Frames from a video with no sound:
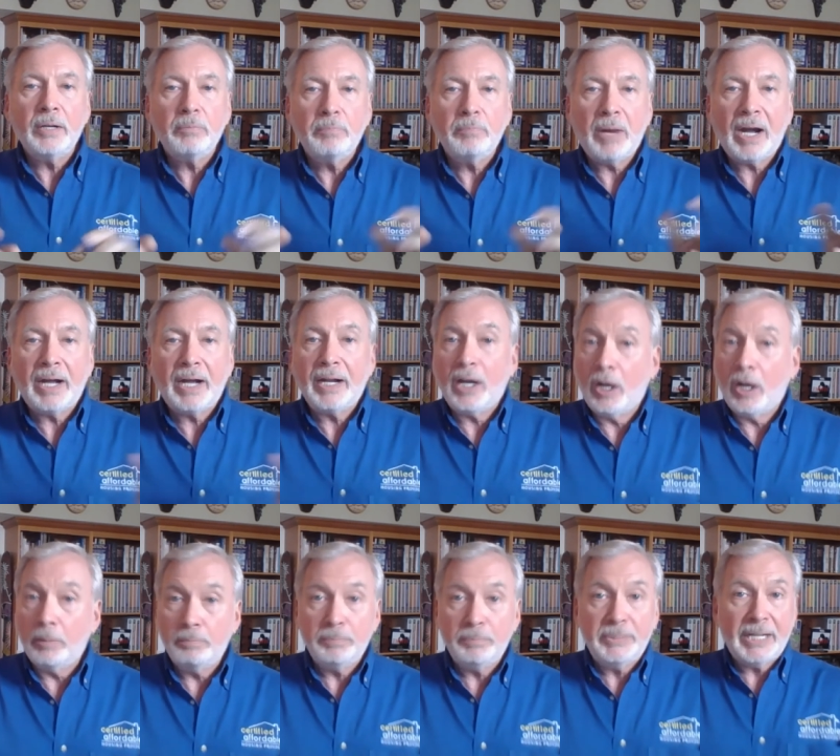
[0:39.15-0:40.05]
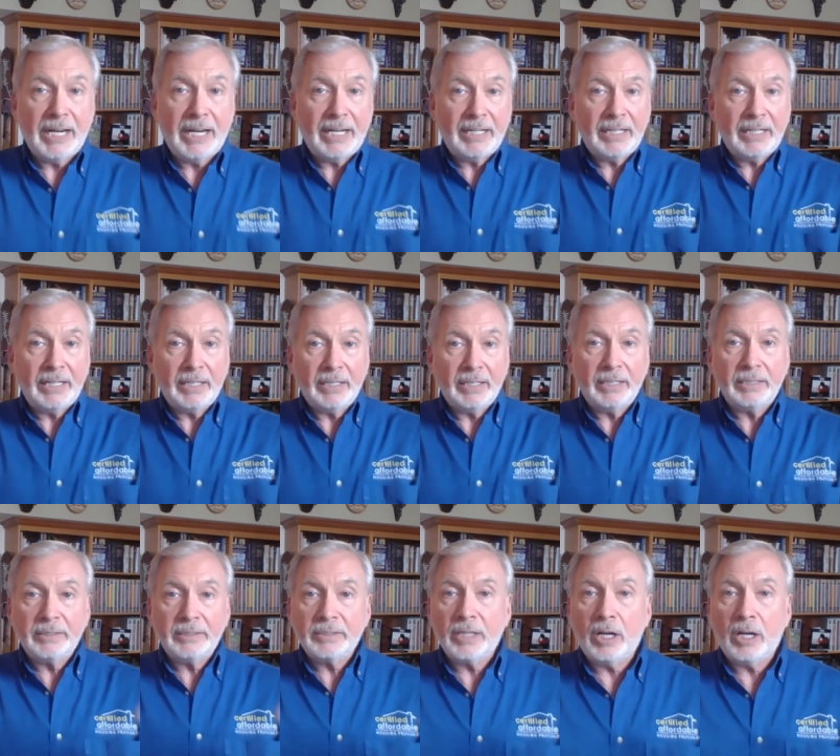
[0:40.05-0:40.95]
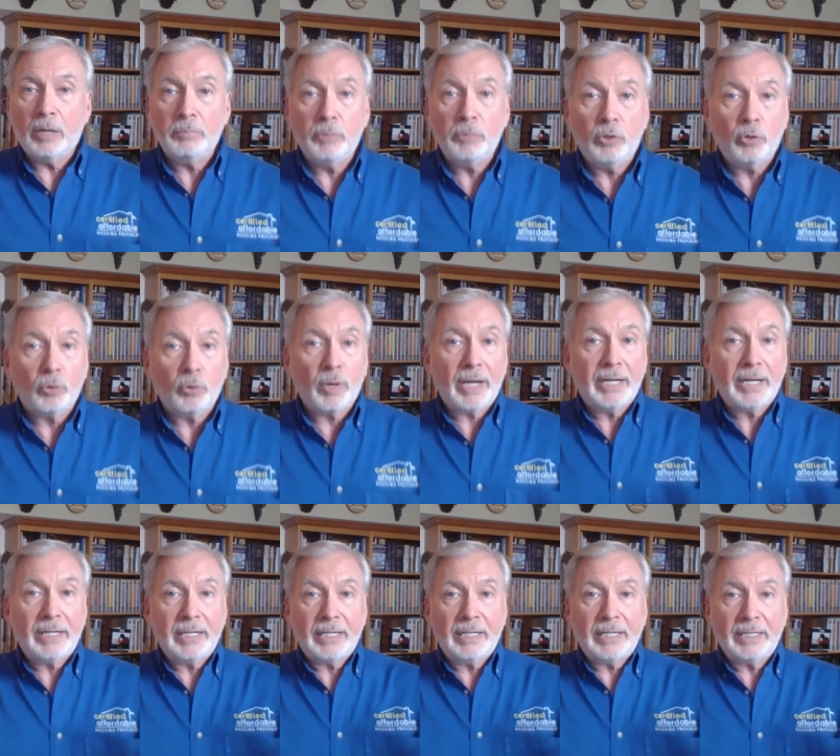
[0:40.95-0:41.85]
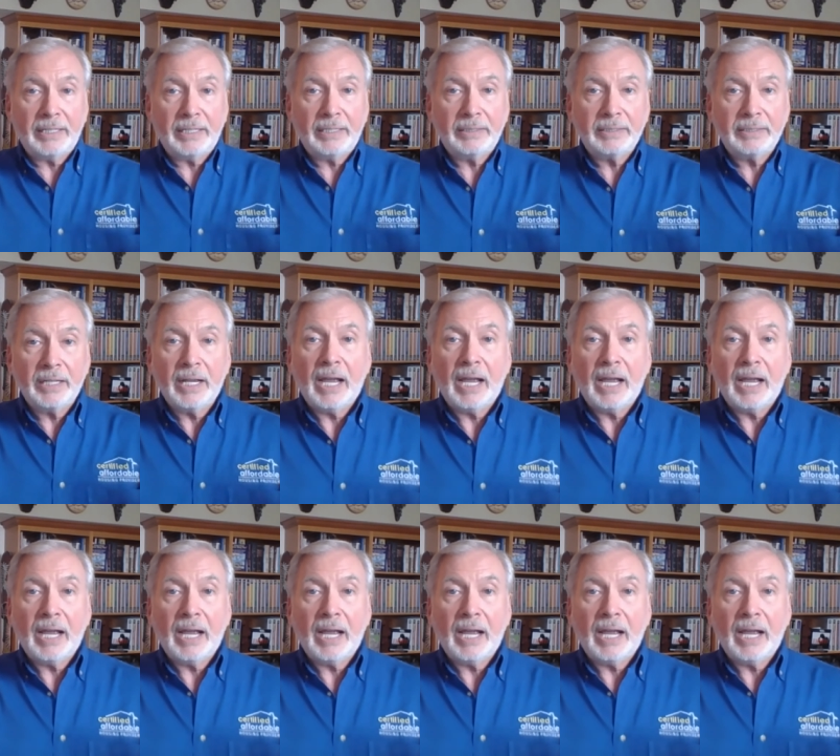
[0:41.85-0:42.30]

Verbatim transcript: by updating it, upgrading it,